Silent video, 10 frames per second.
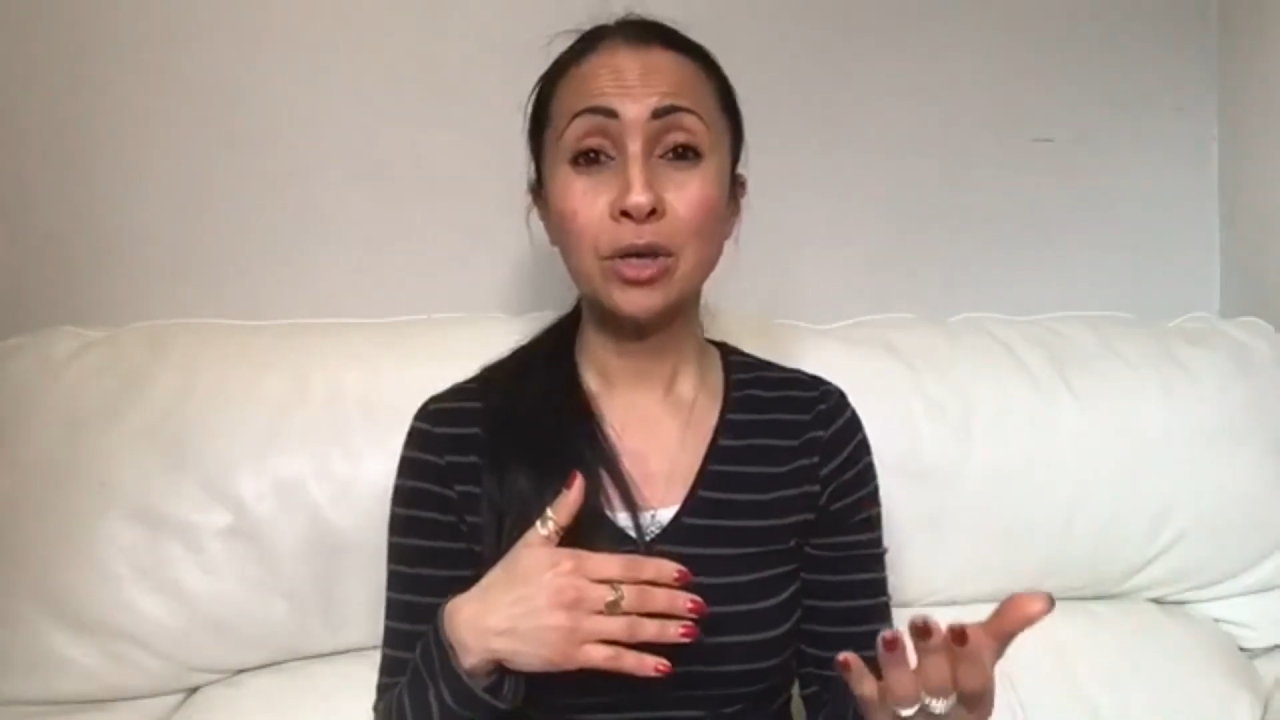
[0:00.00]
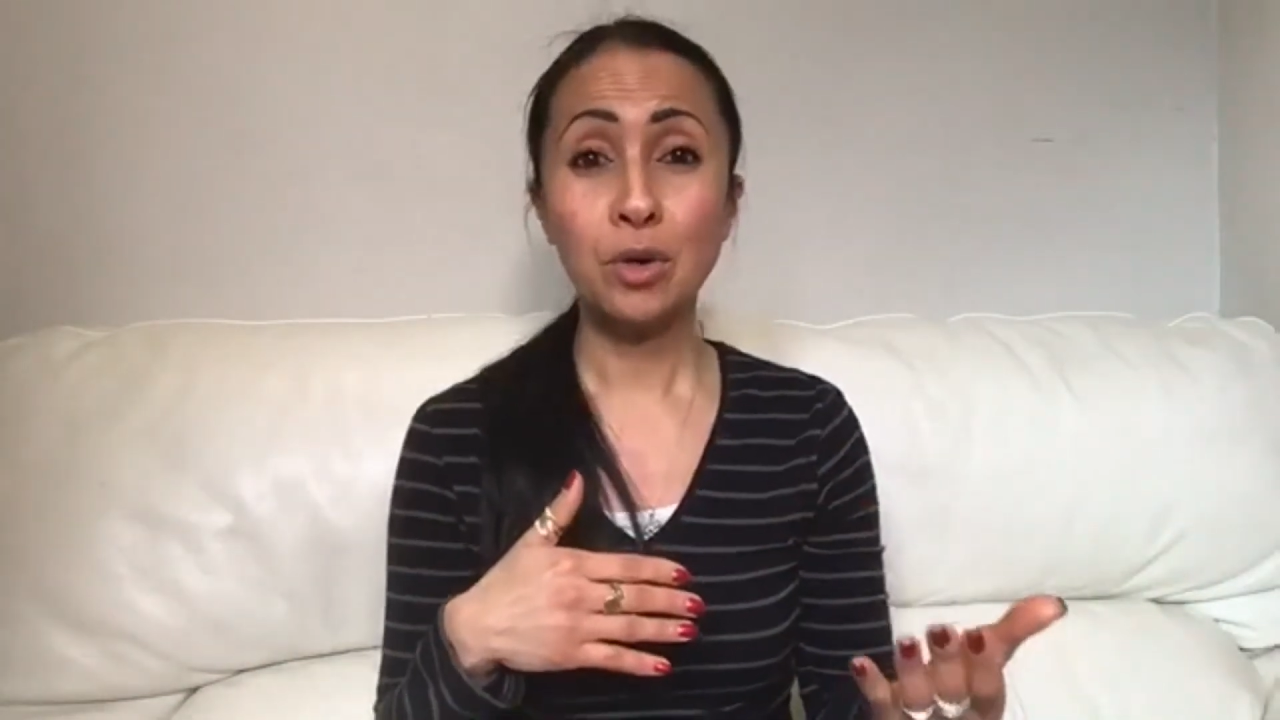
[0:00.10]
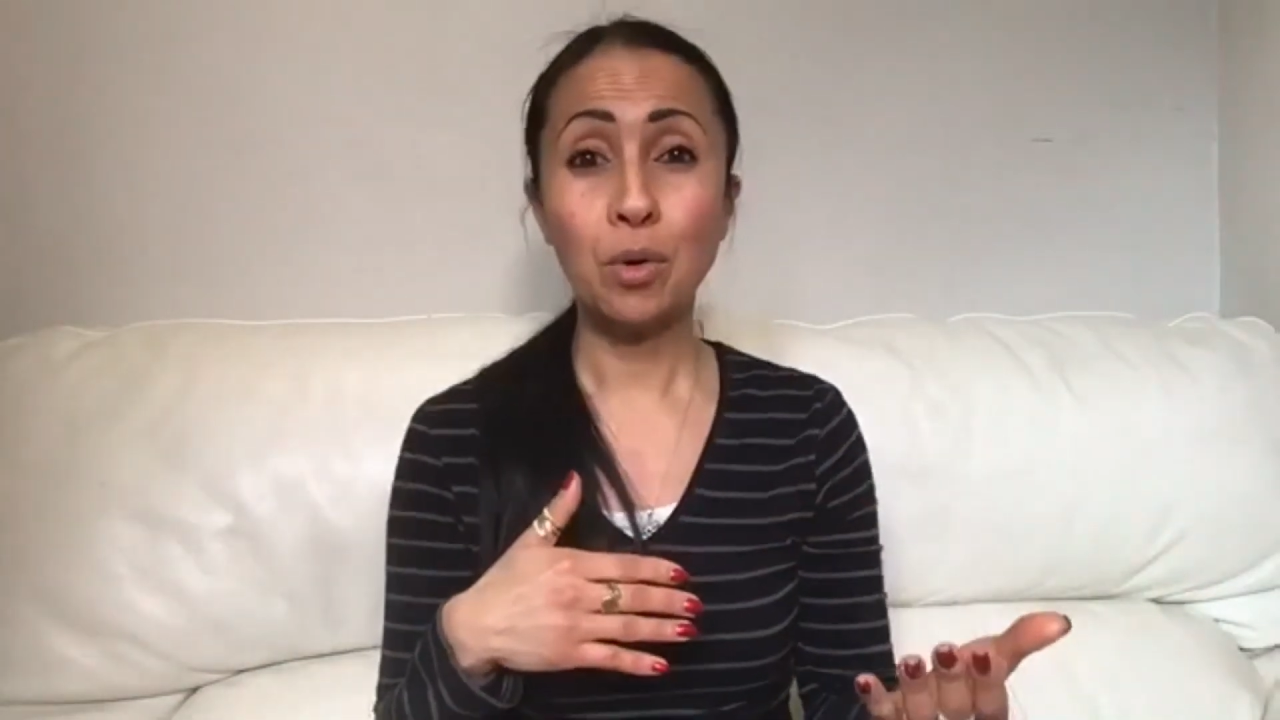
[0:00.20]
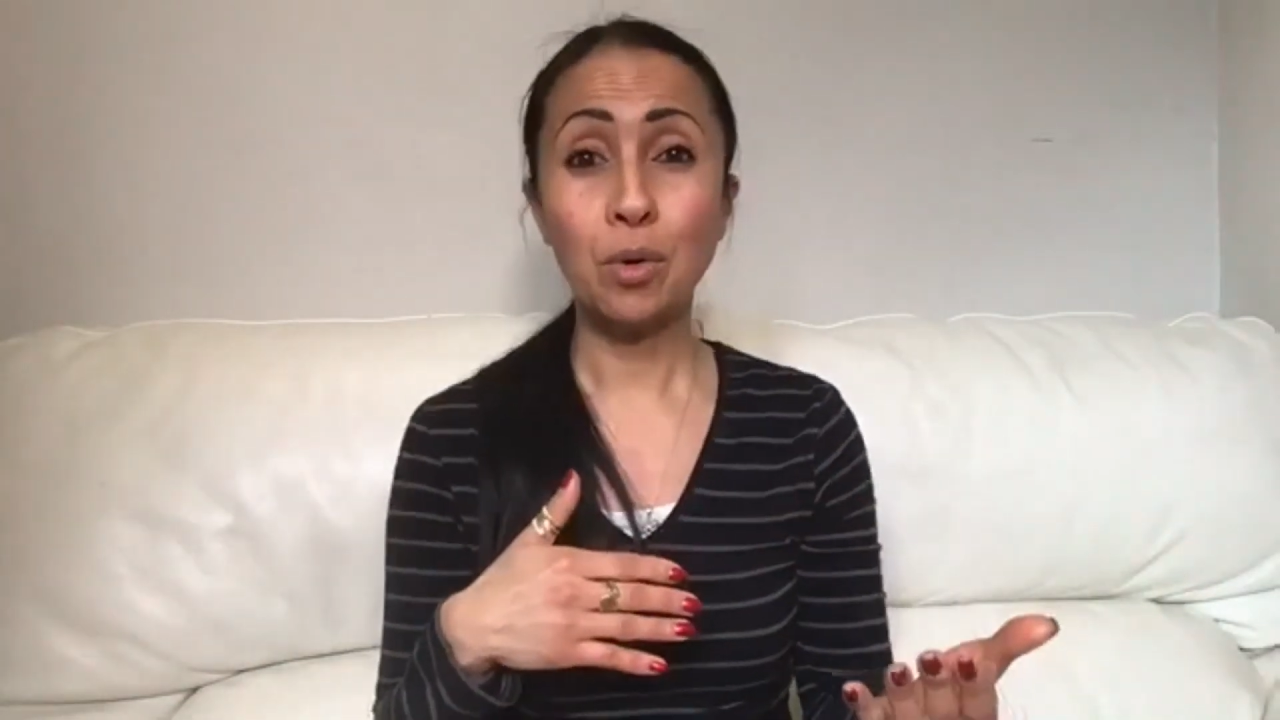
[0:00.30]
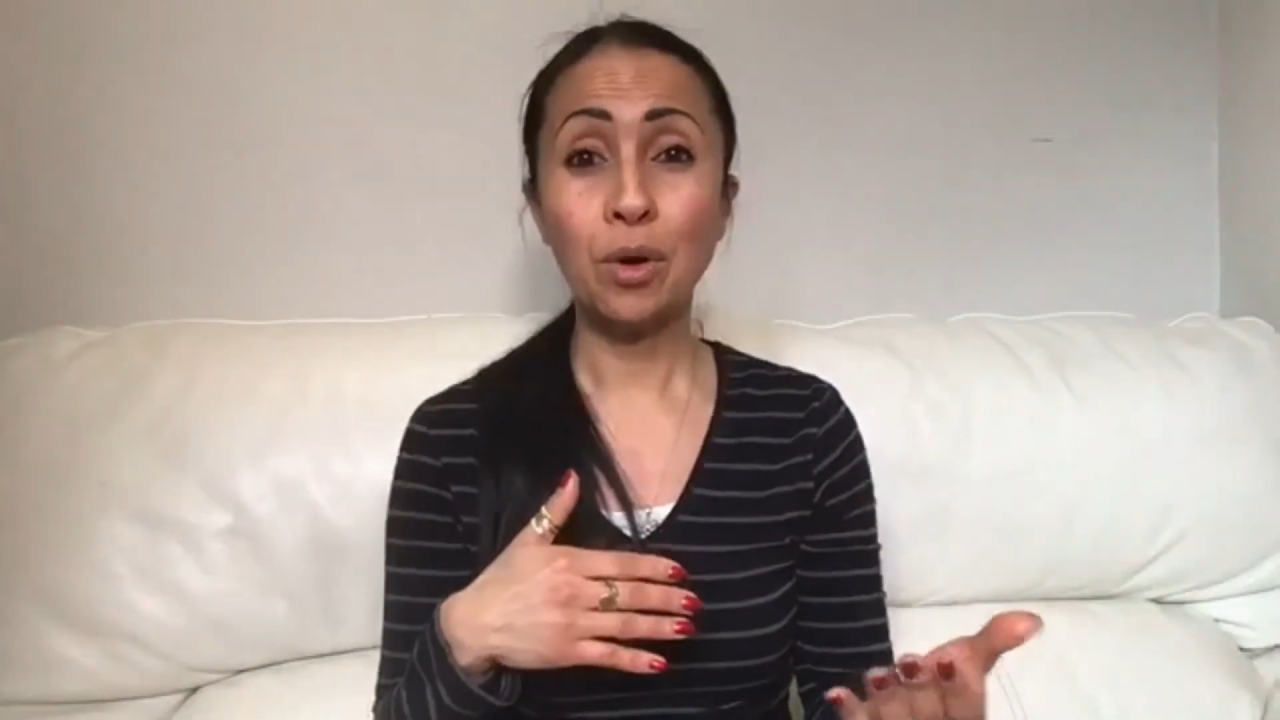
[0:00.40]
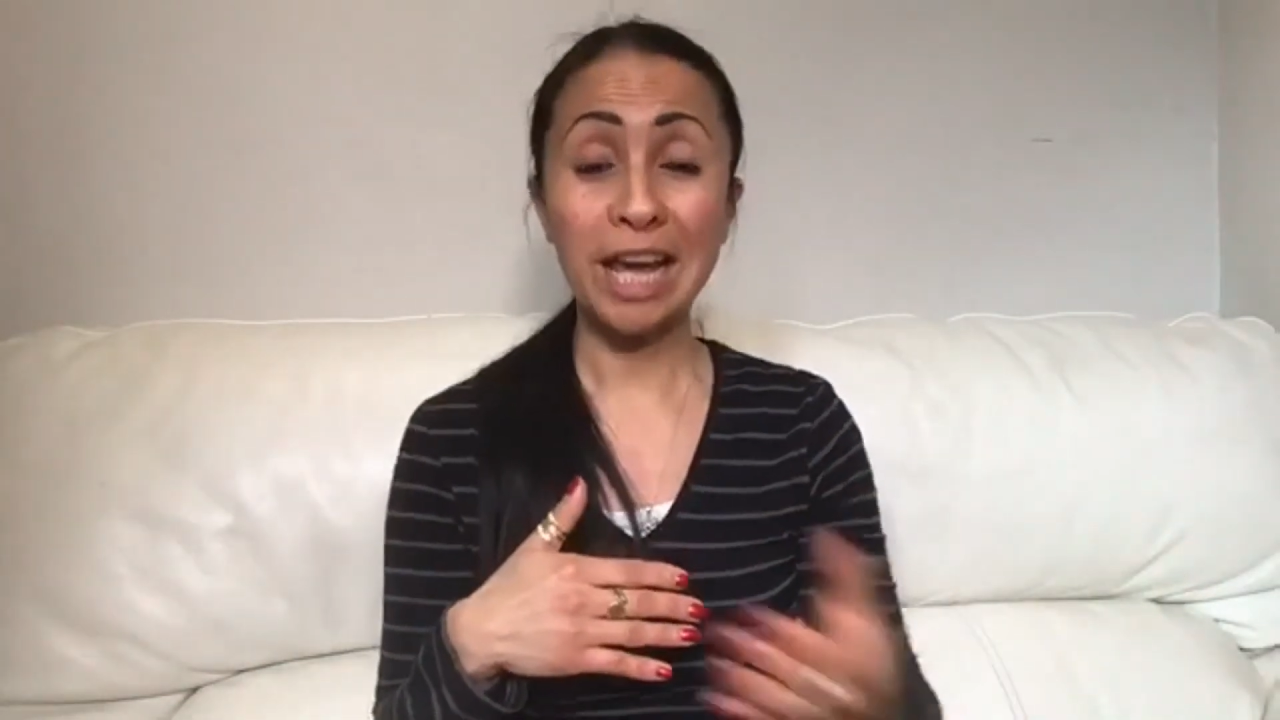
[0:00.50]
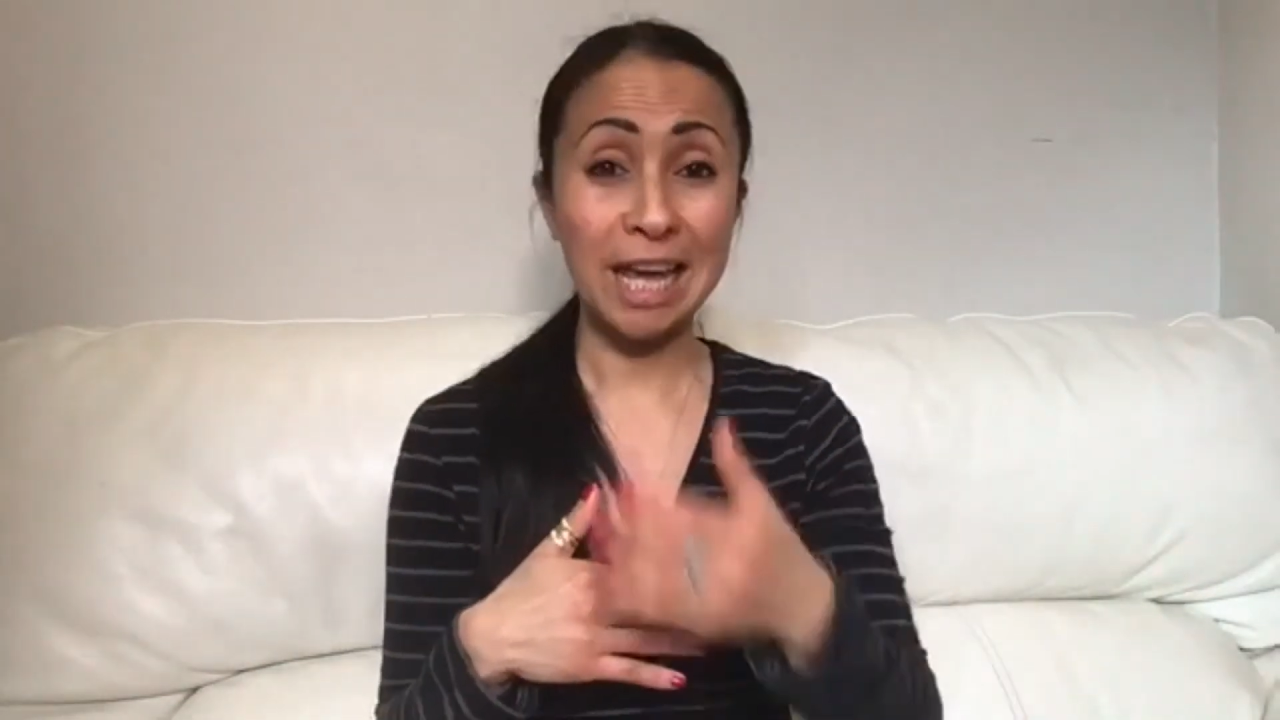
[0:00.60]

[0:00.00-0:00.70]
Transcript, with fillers: your